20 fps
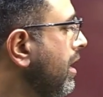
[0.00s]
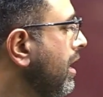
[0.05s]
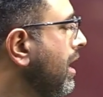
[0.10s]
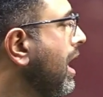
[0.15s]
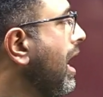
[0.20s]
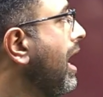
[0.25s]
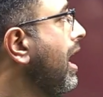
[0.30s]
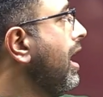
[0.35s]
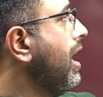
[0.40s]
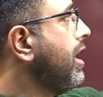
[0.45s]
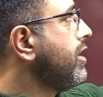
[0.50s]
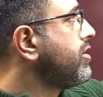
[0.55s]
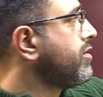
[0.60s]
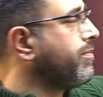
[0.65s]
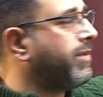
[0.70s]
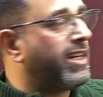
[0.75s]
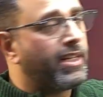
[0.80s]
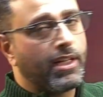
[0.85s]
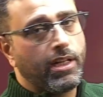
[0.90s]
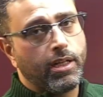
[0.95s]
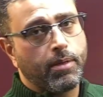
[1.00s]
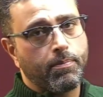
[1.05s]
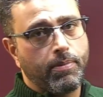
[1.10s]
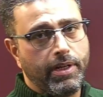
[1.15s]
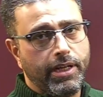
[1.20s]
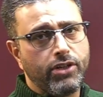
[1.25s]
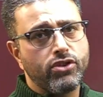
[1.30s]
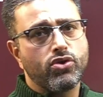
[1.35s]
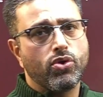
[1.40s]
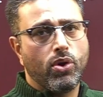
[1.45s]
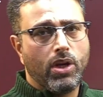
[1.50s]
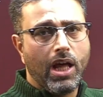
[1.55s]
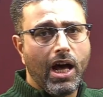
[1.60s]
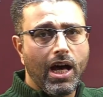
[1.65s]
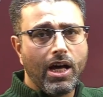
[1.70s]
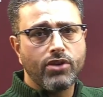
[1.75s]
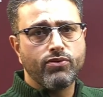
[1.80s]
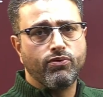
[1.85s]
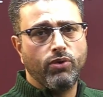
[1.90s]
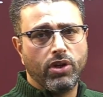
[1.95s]
a large metallic plate. So
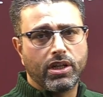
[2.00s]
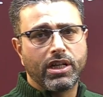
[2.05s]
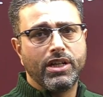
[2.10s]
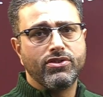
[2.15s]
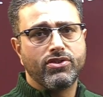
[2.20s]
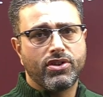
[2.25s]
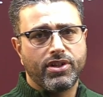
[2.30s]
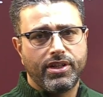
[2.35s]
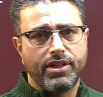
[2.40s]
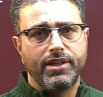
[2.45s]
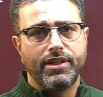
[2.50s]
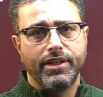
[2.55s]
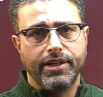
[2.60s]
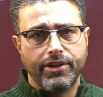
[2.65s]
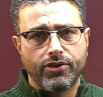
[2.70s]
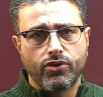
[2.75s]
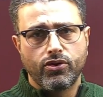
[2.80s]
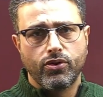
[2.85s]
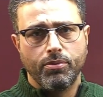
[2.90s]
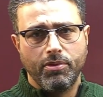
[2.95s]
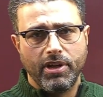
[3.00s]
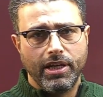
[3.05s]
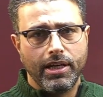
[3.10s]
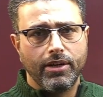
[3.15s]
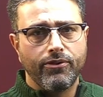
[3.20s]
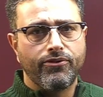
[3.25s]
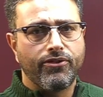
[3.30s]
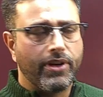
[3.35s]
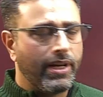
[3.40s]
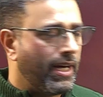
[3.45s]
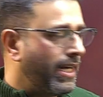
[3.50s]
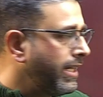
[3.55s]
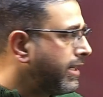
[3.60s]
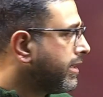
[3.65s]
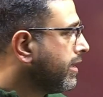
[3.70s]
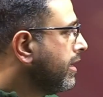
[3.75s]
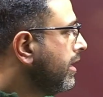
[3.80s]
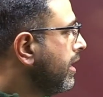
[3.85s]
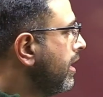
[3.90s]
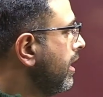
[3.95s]
large, we'll consider it to be
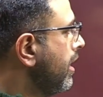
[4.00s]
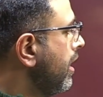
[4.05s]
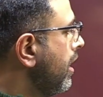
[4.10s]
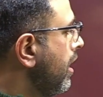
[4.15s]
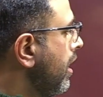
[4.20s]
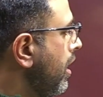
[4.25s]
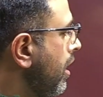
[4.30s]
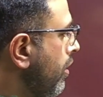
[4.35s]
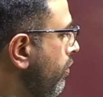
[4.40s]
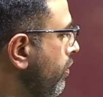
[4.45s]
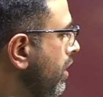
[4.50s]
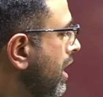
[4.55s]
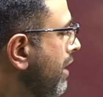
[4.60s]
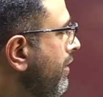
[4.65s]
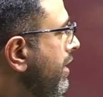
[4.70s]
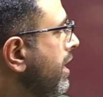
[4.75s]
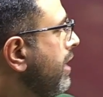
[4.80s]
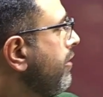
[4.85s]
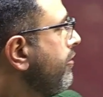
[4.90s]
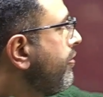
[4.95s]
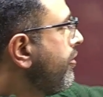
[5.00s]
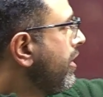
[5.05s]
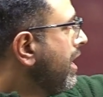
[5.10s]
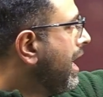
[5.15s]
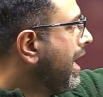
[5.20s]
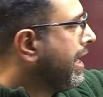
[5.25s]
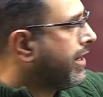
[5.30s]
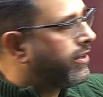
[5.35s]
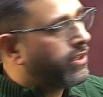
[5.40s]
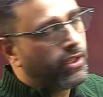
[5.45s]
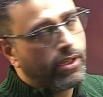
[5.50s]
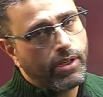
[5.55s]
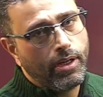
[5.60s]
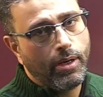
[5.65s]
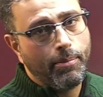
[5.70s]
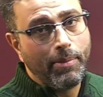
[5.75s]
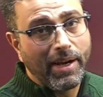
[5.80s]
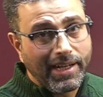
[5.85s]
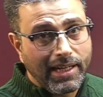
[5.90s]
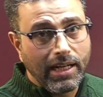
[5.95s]
infinite. We have an infinite
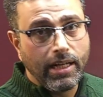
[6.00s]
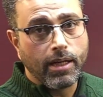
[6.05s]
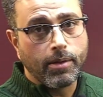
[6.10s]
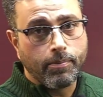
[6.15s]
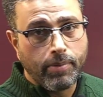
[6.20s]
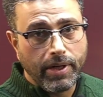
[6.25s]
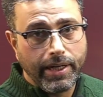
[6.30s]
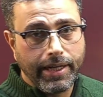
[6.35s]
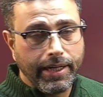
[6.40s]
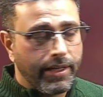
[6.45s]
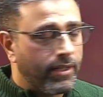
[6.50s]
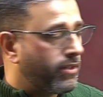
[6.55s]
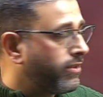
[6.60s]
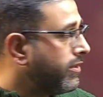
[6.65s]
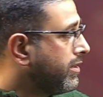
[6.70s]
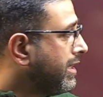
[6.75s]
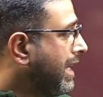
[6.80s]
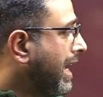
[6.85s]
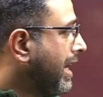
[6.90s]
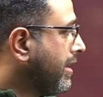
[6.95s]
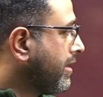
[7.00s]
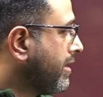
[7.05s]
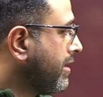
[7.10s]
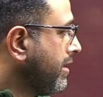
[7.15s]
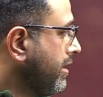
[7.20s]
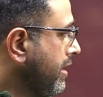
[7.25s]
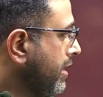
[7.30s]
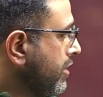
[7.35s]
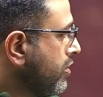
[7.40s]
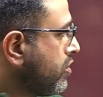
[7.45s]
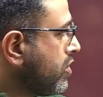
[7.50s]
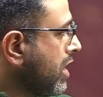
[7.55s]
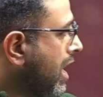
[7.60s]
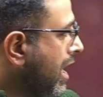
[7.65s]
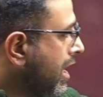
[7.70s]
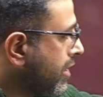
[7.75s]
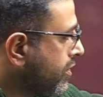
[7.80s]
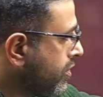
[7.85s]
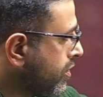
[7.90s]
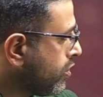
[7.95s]
metallic plate that is
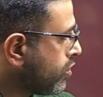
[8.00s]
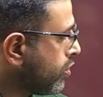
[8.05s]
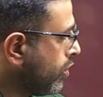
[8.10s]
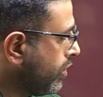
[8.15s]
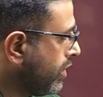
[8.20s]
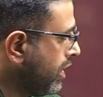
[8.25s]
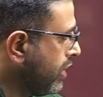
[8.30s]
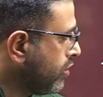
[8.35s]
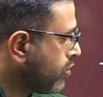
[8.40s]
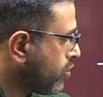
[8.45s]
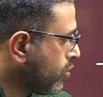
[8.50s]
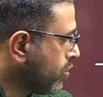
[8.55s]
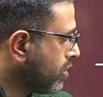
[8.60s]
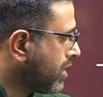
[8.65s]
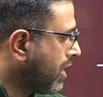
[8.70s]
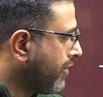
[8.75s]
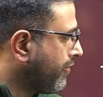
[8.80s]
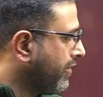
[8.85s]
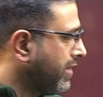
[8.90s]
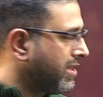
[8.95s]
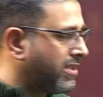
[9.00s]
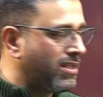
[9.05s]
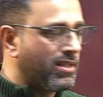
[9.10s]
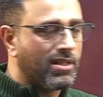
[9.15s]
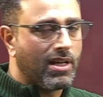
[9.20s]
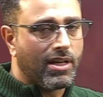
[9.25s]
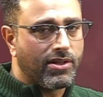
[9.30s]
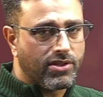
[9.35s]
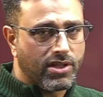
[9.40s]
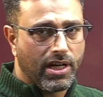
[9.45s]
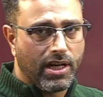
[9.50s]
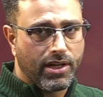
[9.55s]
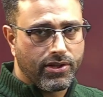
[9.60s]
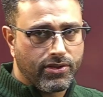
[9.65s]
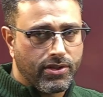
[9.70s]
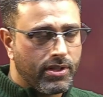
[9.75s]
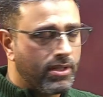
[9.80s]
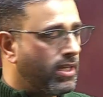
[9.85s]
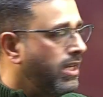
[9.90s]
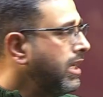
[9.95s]
charged. So these two surfaces are
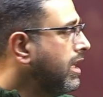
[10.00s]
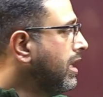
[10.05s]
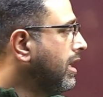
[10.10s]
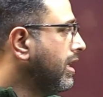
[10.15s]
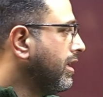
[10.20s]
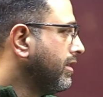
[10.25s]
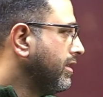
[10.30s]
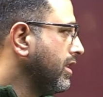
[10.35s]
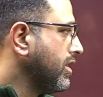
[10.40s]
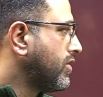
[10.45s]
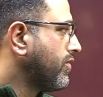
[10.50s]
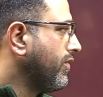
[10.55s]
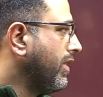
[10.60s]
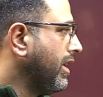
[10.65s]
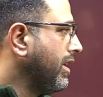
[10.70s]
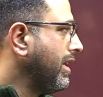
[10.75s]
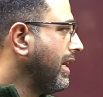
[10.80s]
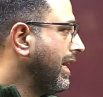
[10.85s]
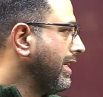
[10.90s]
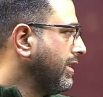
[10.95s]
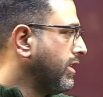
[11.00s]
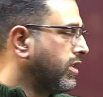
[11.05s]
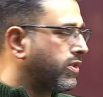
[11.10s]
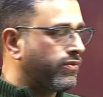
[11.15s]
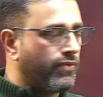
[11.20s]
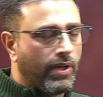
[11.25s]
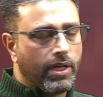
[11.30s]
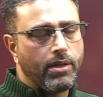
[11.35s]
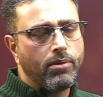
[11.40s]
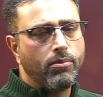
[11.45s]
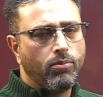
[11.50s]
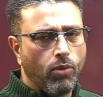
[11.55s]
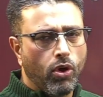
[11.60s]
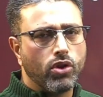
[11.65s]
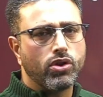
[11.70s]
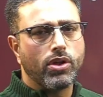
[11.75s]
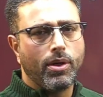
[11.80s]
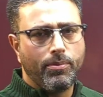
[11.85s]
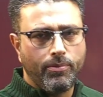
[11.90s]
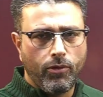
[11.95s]
charged, this one and this one.
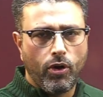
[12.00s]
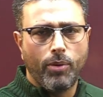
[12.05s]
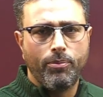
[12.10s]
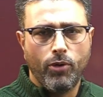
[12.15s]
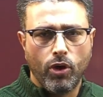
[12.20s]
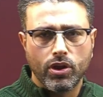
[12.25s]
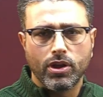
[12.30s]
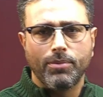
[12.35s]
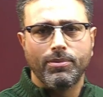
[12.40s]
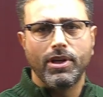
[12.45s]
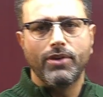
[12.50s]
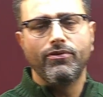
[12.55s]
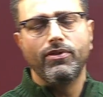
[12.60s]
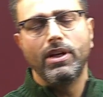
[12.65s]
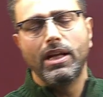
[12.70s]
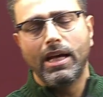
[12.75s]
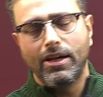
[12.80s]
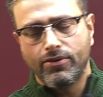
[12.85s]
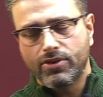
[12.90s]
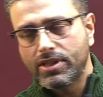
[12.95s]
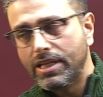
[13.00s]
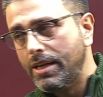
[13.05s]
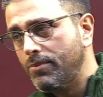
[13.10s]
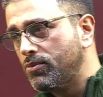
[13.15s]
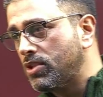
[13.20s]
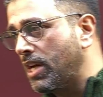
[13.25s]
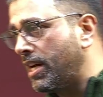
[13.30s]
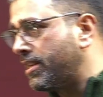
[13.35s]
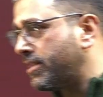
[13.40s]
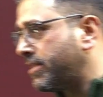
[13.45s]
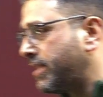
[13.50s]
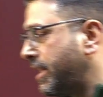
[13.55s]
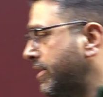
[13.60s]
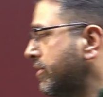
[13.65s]
Both of them will have same charge